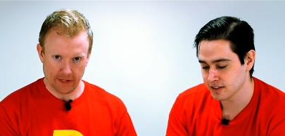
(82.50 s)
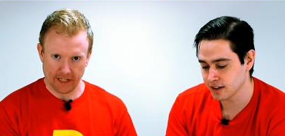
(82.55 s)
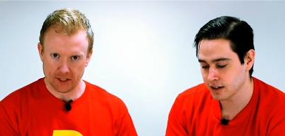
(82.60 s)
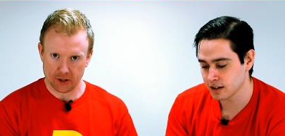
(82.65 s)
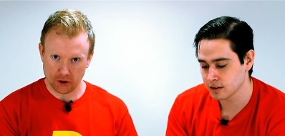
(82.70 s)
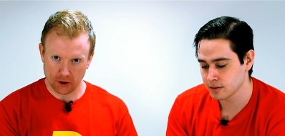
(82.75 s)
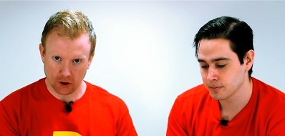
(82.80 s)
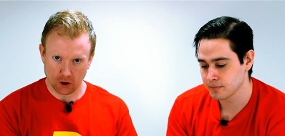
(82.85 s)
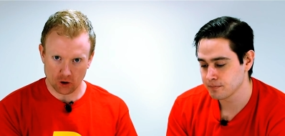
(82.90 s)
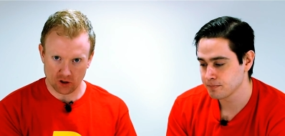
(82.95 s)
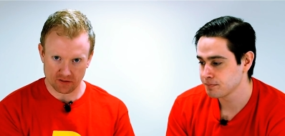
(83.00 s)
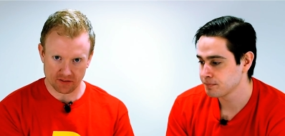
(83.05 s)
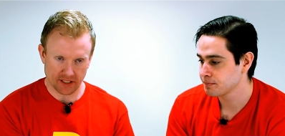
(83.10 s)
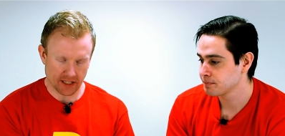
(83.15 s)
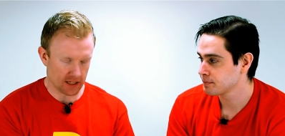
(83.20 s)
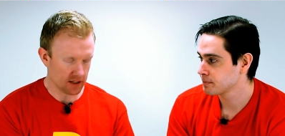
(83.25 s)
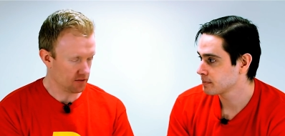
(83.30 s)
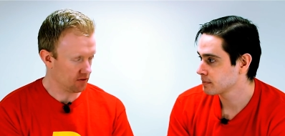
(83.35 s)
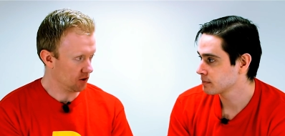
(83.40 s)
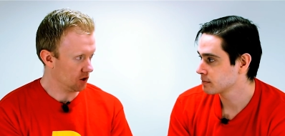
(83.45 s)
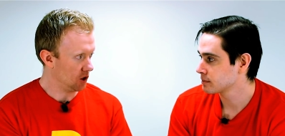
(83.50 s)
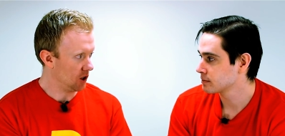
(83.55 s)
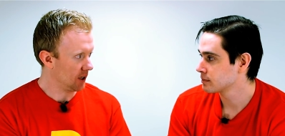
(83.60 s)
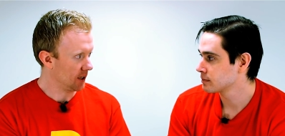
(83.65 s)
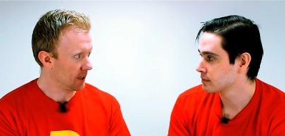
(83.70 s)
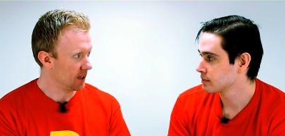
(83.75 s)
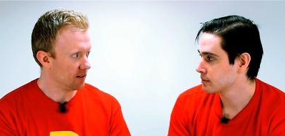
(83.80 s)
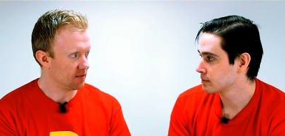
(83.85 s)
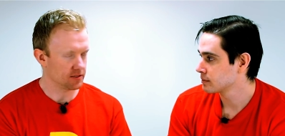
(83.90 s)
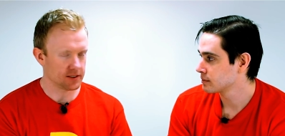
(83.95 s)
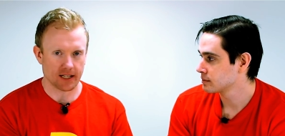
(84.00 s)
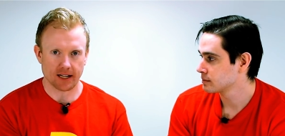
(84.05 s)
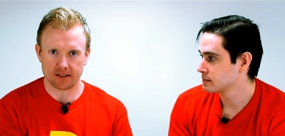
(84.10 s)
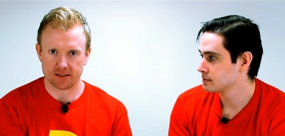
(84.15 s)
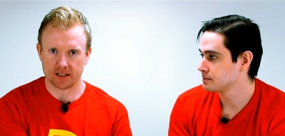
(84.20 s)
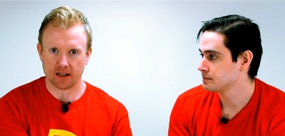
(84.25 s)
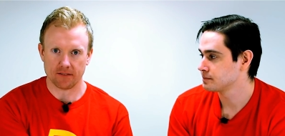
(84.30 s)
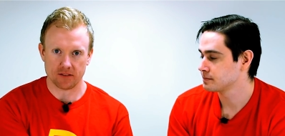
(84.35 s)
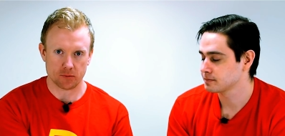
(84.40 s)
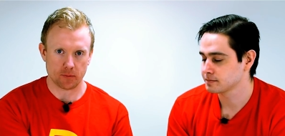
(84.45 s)
Speaker 1: Make sure you hold them together for long enough. A
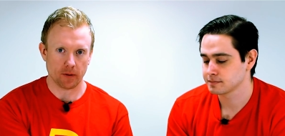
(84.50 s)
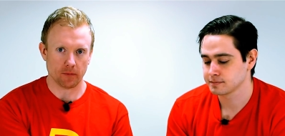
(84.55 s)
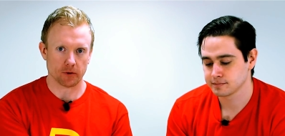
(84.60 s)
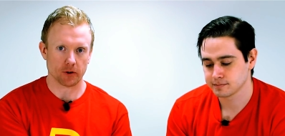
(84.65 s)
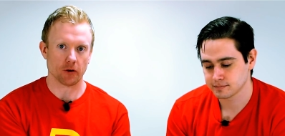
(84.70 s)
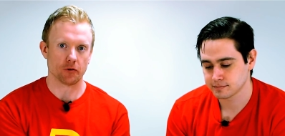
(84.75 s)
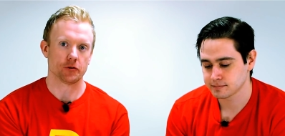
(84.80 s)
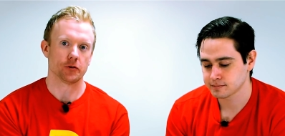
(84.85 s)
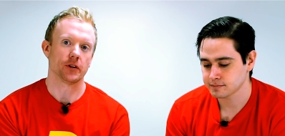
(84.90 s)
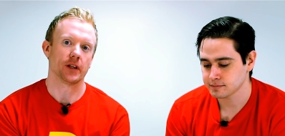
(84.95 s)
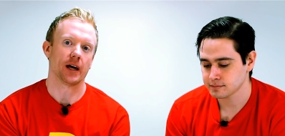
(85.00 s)
lot of times people don't do